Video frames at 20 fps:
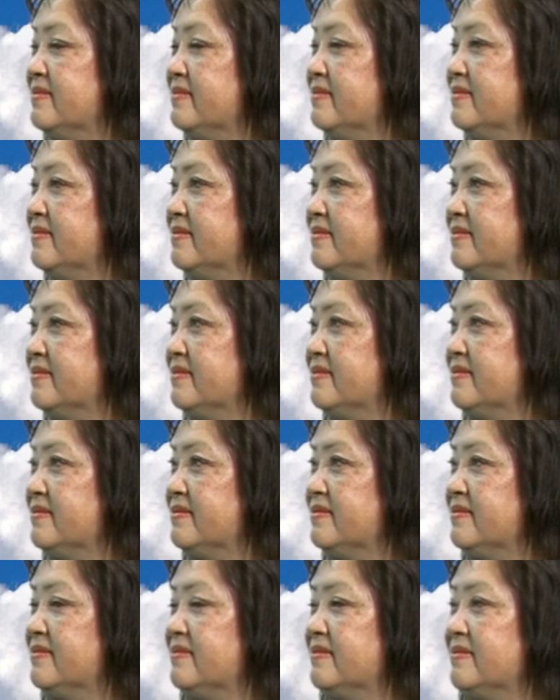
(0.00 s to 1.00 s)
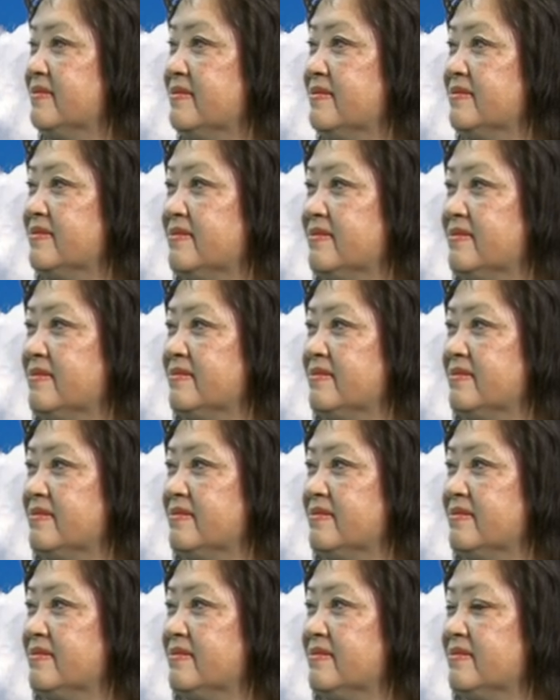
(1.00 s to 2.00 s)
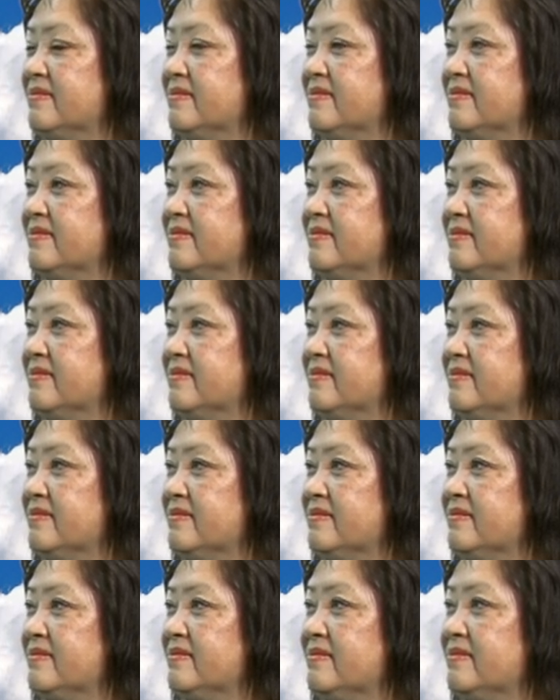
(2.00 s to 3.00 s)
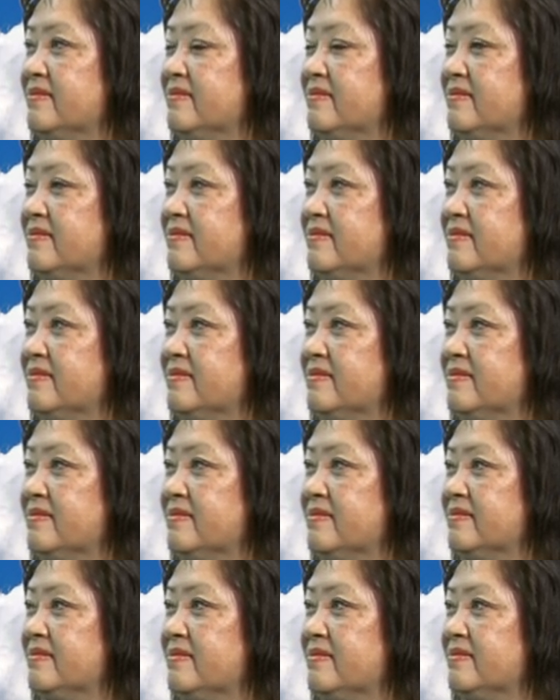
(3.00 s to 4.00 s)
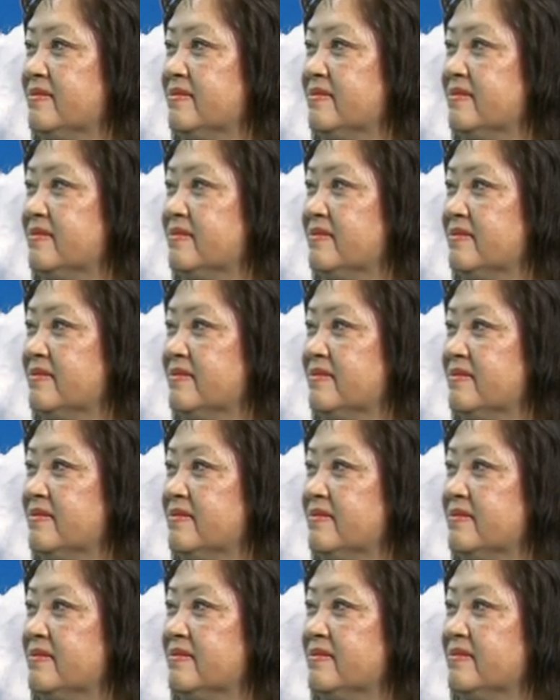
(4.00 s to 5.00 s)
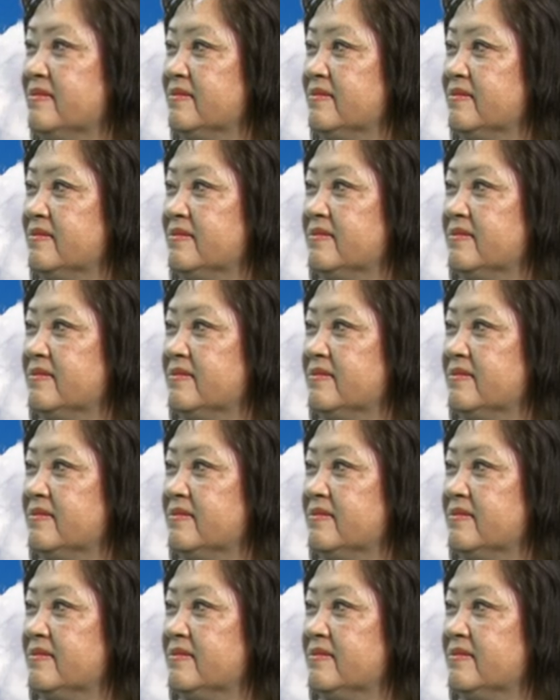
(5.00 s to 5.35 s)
No words are spoken by the person on screen.